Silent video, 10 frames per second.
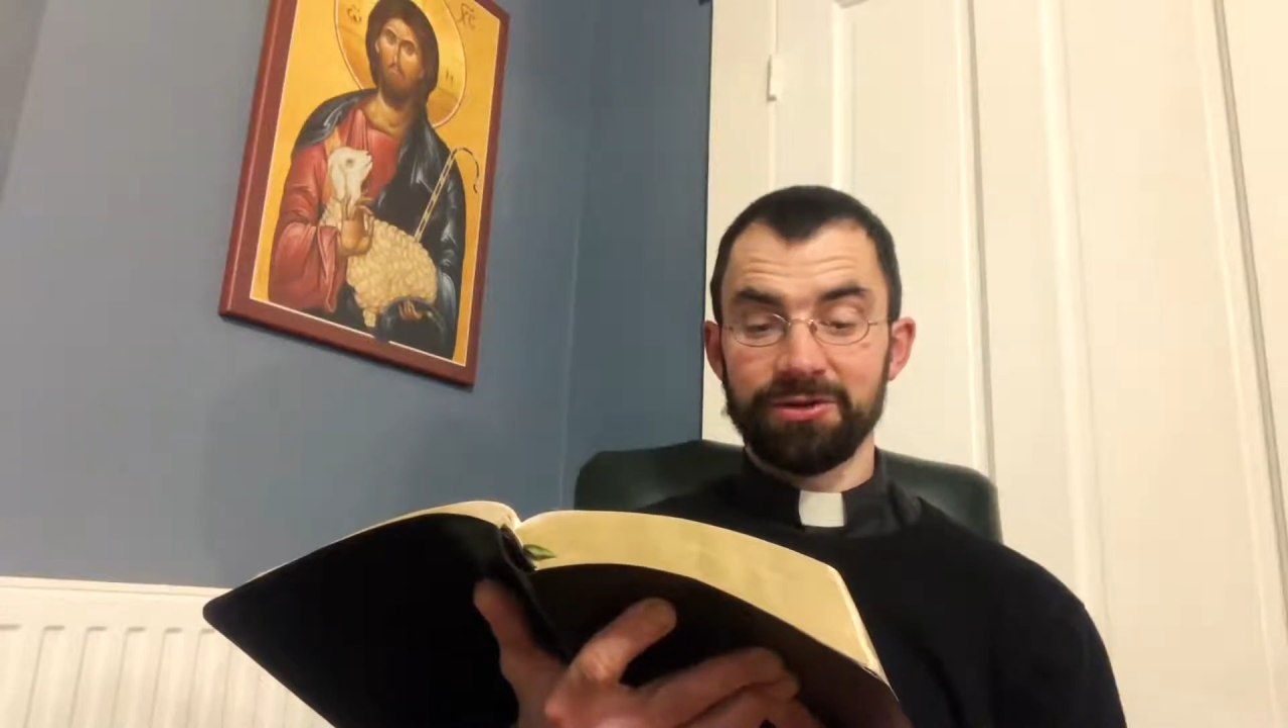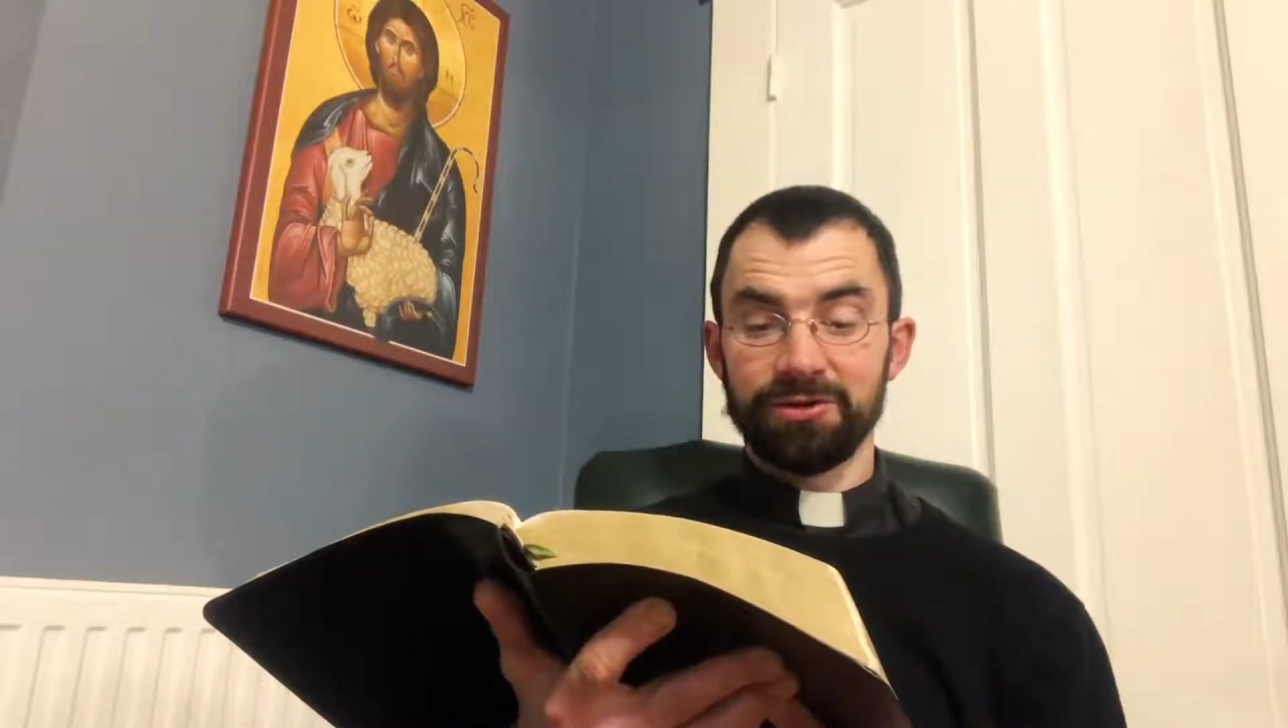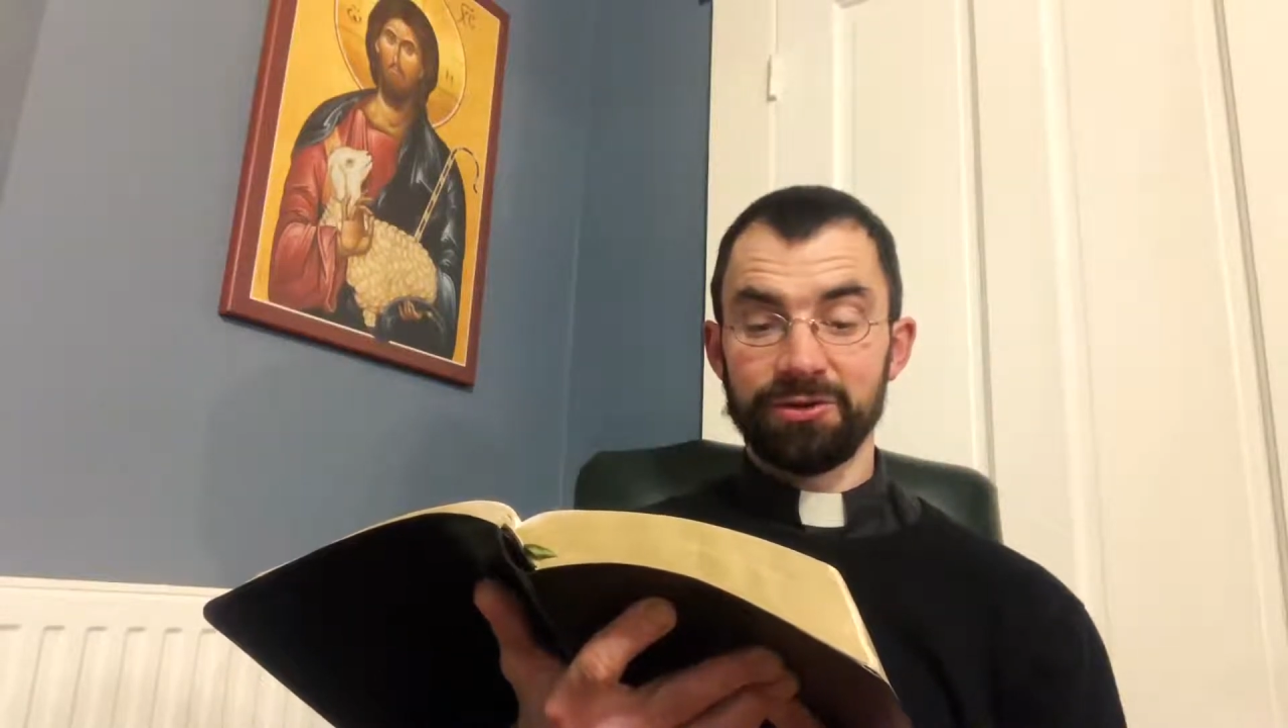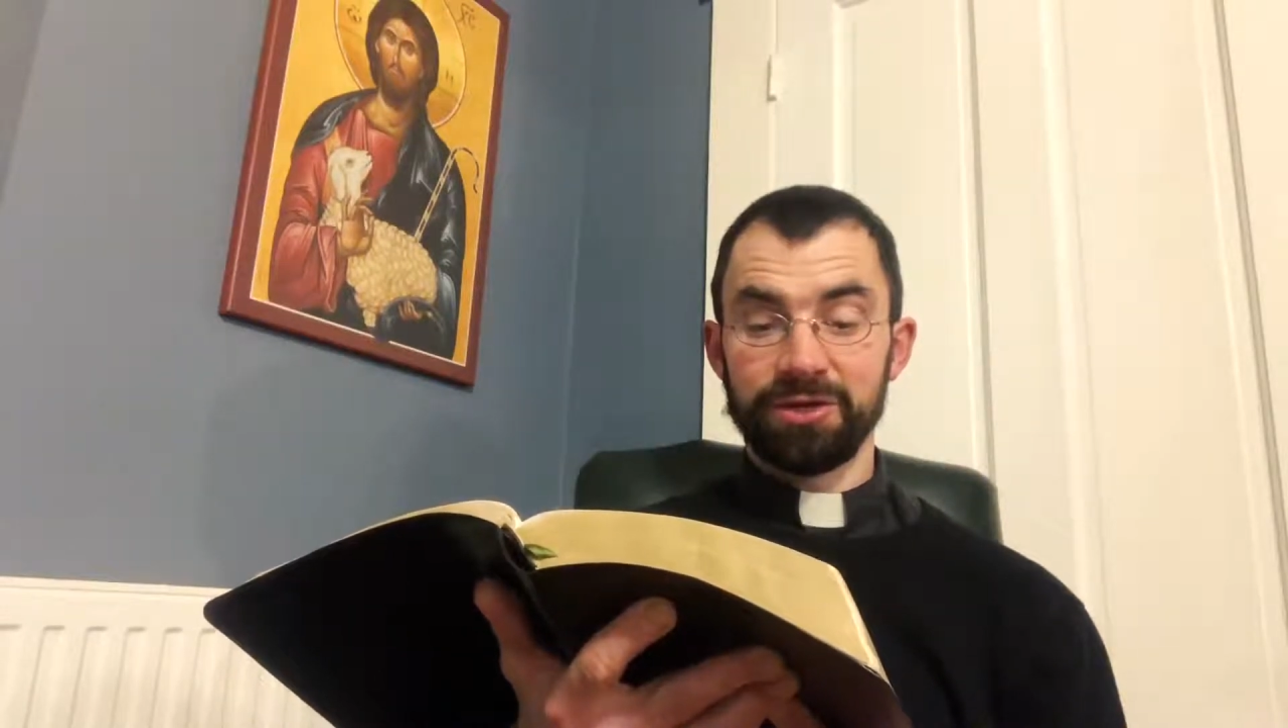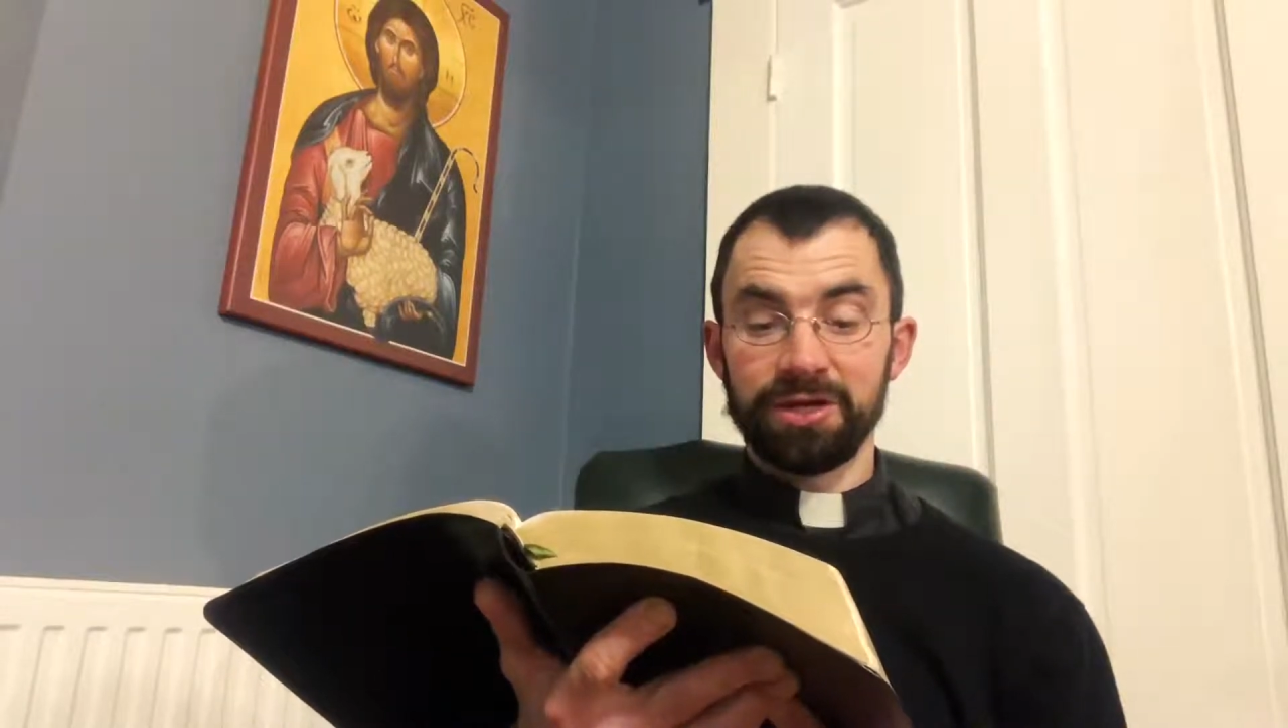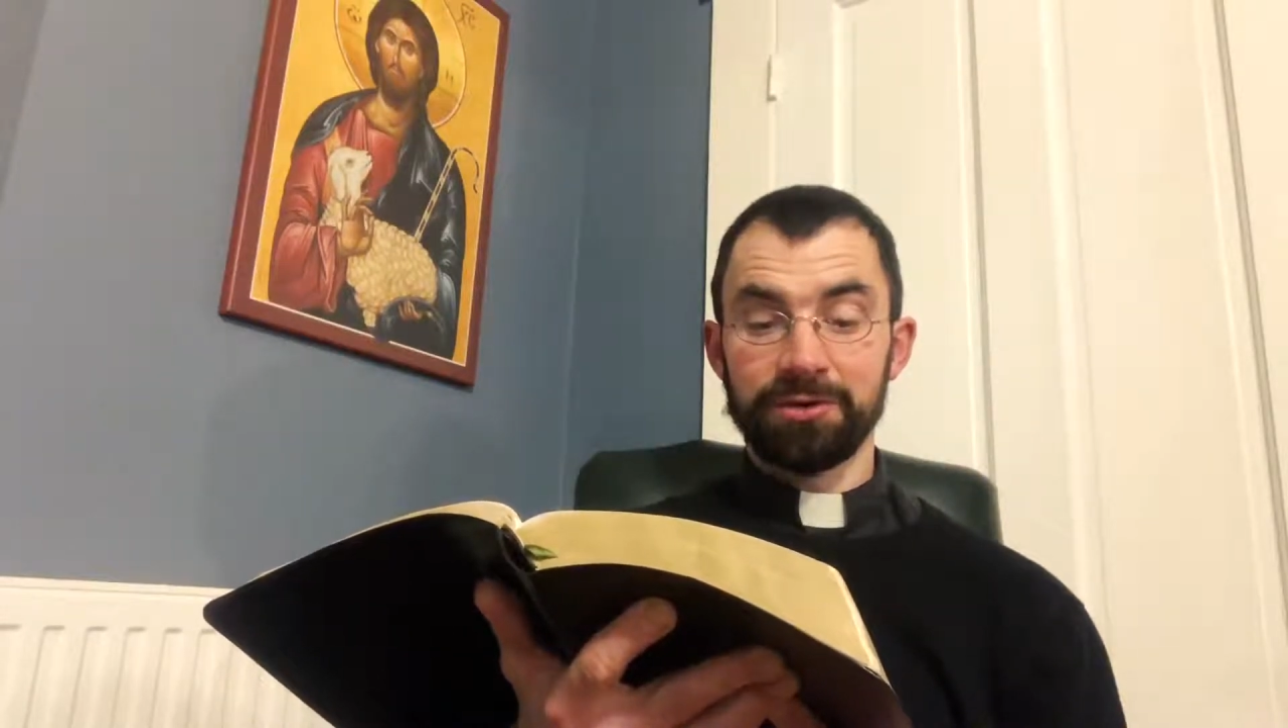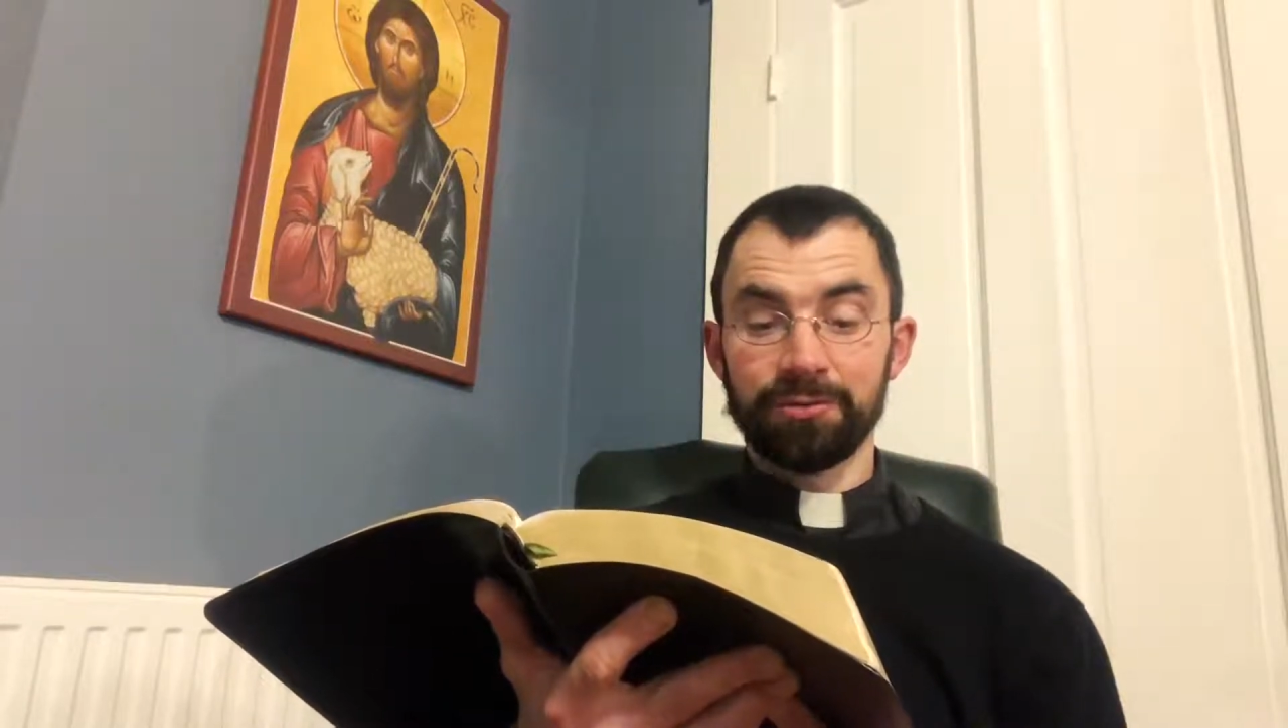looking